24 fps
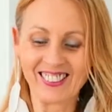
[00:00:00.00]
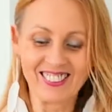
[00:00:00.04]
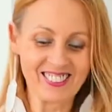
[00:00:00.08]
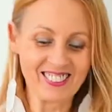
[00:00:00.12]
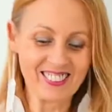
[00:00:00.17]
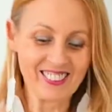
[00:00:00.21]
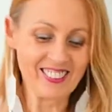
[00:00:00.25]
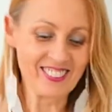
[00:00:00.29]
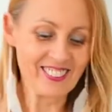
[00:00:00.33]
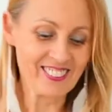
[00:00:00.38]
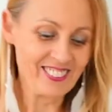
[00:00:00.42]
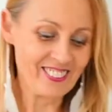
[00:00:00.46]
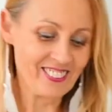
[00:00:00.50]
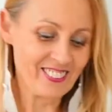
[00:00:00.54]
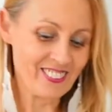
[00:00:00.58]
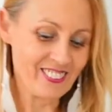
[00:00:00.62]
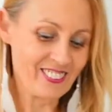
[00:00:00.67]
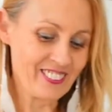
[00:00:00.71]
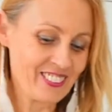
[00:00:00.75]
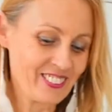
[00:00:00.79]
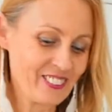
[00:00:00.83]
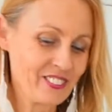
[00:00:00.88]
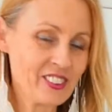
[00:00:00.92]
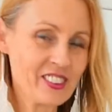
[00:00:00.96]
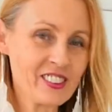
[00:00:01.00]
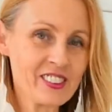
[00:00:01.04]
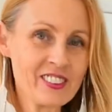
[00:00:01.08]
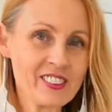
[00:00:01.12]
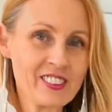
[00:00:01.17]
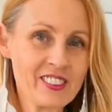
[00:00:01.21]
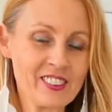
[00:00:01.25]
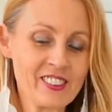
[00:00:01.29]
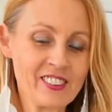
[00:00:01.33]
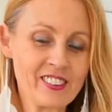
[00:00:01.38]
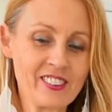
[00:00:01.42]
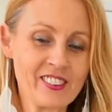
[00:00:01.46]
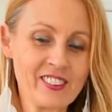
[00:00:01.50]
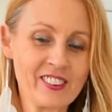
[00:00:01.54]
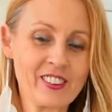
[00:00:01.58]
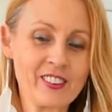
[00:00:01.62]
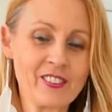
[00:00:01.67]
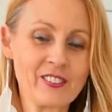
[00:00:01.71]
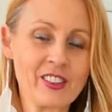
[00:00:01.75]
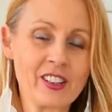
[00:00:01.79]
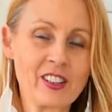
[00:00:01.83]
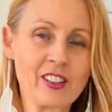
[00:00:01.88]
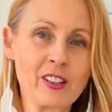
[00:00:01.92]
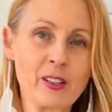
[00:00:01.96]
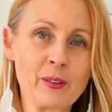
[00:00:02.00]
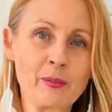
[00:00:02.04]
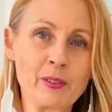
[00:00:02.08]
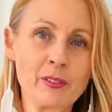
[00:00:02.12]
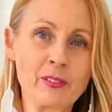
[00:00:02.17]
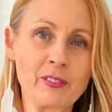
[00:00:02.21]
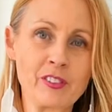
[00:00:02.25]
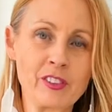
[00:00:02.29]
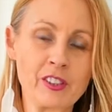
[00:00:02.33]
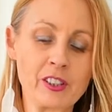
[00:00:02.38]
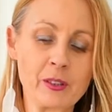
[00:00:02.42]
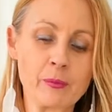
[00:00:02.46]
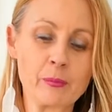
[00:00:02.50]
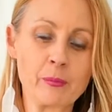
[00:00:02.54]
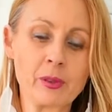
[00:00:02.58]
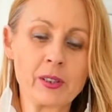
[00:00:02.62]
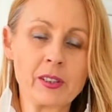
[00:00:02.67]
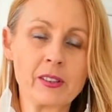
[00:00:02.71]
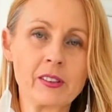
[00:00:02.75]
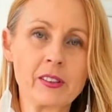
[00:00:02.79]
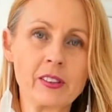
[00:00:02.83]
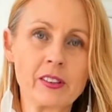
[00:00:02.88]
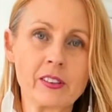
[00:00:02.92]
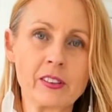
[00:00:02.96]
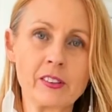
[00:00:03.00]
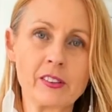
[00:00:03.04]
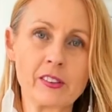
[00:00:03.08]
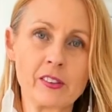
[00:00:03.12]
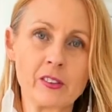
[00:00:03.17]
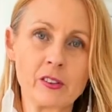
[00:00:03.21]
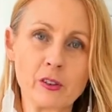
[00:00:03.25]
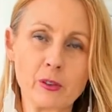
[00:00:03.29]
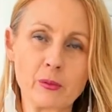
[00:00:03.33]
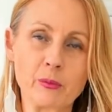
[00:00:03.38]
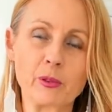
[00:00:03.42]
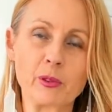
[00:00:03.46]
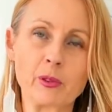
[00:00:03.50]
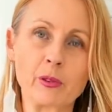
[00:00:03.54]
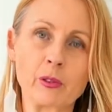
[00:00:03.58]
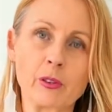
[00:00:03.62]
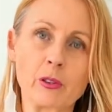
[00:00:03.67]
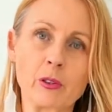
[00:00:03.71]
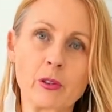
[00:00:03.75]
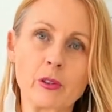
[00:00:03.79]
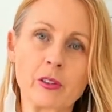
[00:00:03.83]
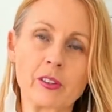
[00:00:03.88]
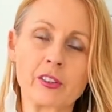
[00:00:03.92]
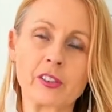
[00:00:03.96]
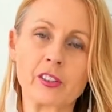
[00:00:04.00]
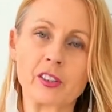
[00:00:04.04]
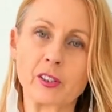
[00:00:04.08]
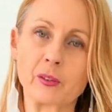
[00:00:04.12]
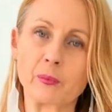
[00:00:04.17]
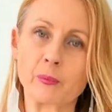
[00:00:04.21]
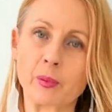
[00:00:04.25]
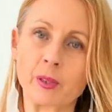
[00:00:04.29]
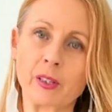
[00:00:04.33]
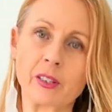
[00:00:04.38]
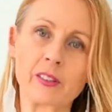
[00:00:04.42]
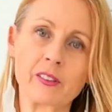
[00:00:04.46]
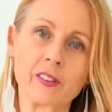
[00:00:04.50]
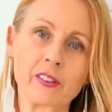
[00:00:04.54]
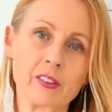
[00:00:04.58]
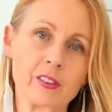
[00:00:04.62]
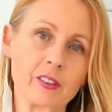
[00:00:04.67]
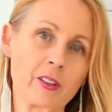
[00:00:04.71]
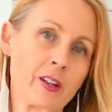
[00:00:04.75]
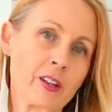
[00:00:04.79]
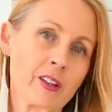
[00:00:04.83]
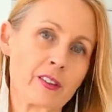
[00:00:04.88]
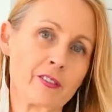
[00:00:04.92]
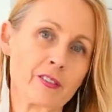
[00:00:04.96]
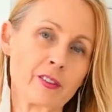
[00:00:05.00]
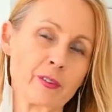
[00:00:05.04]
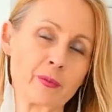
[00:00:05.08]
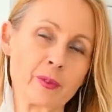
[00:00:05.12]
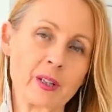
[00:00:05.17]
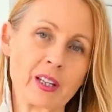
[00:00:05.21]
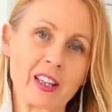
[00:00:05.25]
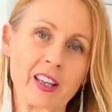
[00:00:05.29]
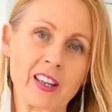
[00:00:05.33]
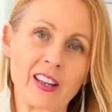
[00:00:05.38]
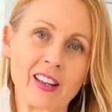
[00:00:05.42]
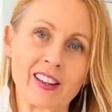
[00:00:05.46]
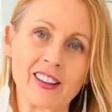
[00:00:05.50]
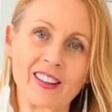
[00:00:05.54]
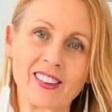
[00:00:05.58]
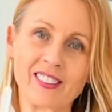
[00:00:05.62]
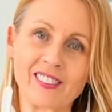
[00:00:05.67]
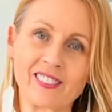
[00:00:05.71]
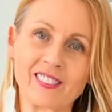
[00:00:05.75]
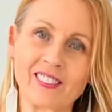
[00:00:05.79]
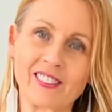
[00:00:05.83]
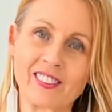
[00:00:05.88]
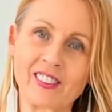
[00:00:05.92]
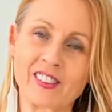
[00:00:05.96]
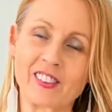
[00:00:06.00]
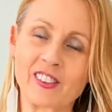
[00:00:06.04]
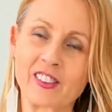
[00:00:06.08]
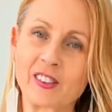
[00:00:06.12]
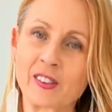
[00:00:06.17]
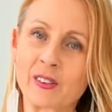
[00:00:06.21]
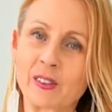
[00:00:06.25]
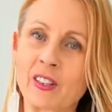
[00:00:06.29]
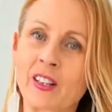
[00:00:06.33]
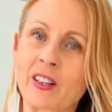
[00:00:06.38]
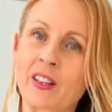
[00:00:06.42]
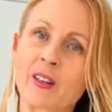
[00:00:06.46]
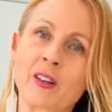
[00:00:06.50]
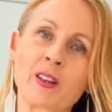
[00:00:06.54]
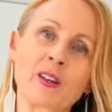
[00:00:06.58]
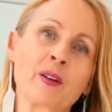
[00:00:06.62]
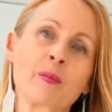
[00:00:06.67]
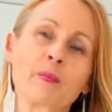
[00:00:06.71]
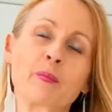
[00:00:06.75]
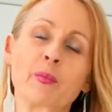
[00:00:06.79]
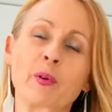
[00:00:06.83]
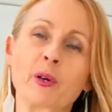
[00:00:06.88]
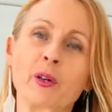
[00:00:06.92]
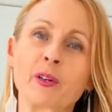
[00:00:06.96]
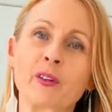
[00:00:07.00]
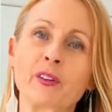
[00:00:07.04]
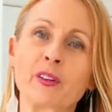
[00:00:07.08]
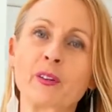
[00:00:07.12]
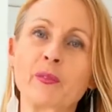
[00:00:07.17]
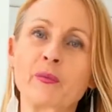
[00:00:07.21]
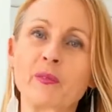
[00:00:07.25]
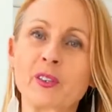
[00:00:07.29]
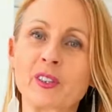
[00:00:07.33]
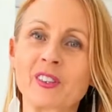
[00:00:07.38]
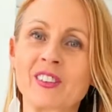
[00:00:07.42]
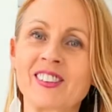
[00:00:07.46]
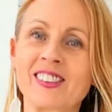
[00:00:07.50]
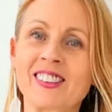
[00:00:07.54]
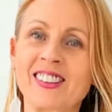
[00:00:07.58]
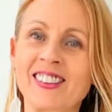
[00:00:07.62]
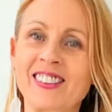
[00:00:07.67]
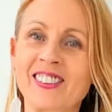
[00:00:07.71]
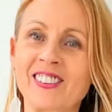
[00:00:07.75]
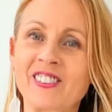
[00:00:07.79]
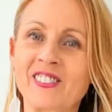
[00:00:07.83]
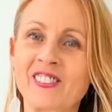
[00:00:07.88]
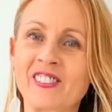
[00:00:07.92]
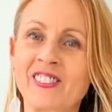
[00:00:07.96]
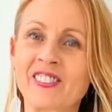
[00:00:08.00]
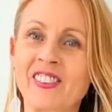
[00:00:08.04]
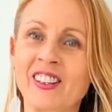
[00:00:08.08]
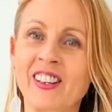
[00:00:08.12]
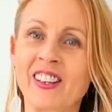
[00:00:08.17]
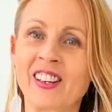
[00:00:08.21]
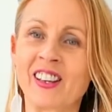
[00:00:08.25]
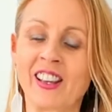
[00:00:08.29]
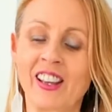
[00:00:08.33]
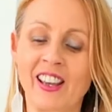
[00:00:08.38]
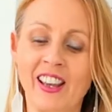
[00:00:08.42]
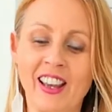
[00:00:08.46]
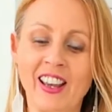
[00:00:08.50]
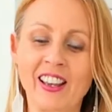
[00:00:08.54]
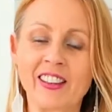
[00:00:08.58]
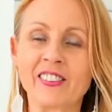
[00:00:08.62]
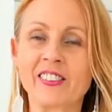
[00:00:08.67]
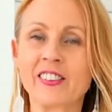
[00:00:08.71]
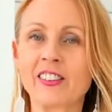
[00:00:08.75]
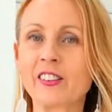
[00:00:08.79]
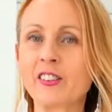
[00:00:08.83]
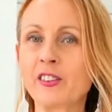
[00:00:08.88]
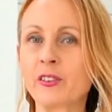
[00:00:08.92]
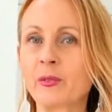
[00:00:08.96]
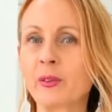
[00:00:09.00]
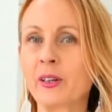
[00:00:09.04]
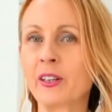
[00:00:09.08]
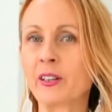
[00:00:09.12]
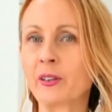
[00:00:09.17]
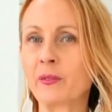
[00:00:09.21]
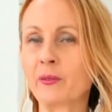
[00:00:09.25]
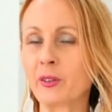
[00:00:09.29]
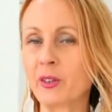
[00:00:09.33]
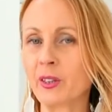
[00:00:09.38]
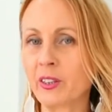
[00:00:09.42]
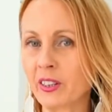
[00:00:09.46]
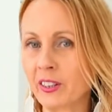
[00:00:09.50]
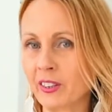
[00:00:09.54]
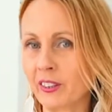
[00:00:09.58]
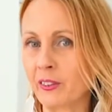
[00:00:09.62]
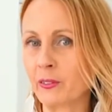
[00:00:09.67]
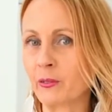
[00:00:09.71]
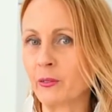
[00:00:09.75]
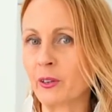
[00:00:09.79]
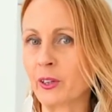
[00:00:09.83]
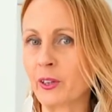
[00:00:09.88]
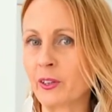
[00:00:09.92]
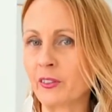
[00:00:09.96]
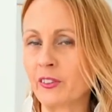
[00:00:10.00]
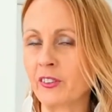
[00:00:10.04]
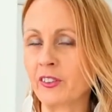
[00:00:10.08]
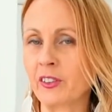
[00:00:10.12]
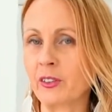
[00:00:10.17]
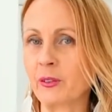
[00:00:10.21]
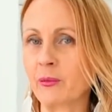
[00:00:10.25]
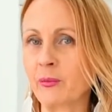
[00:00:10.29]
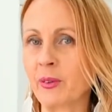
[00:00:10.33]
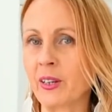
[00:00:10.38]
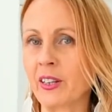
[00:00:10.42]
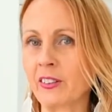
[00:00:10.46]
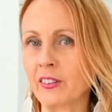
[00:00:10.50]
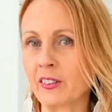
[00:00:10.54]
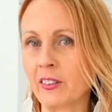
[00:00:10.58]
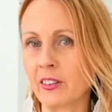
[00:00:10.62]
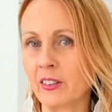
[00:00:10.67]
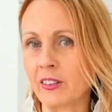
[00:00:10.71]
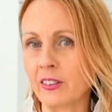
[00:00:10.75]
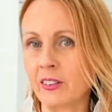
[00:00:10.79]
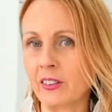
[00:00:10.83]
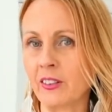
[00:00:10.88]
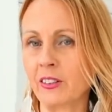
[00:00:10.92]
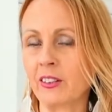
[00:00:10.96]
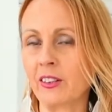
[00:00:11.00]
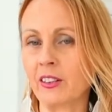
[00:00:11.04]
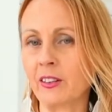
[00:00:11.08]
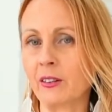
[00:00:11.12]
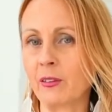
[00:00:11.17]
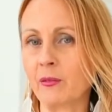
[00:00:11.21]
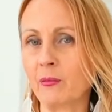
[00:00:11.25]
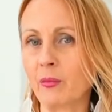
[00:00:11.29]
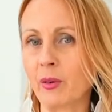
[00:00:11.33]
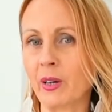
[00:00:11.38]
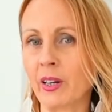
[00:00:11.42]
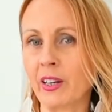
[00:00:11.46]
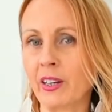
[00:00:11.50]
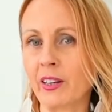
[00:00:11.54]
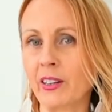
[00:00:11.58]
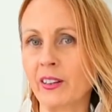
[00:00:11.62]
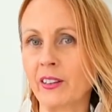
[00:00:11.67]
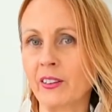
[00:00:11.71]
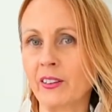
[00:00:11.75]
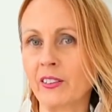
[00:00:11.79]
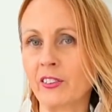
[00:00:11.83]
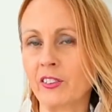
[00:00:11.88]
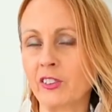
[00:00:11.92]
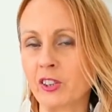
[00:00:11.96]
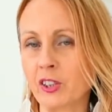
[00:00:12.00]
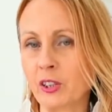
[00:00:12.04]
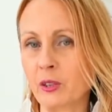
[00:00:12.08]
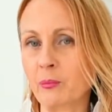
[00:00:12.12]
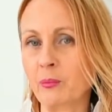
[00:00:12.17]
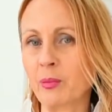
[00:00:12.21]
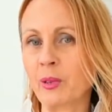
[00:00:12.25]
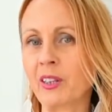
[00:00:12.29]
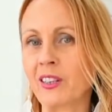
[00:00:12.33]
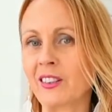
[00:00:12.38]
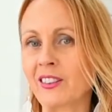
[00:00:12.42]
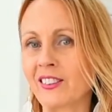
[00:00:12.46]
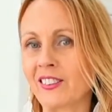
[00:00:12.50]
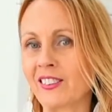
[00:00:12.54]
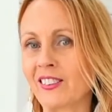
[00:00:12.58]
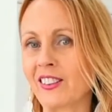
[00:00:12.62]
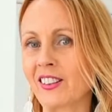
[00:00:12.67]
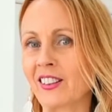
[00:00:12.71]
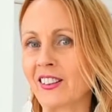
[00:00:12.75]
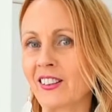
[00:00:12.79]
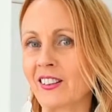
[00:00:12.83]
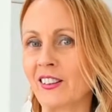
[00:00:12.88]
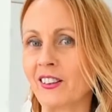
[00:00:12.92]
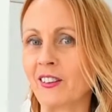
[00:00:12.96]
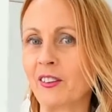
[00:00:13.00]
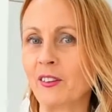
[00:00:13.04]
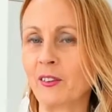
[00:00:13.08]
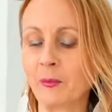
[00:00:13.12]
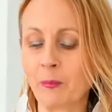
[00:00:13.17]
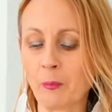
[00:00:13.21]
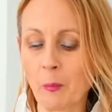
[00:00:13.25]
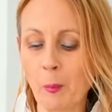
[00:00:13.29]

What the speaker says: So I've just got 1/3 cup of chickpeas. They're just normal cooked chickpeas, either from a can or just boil them yourself. And this one, I'm not going to roast them as I did in my chickpea Nutella,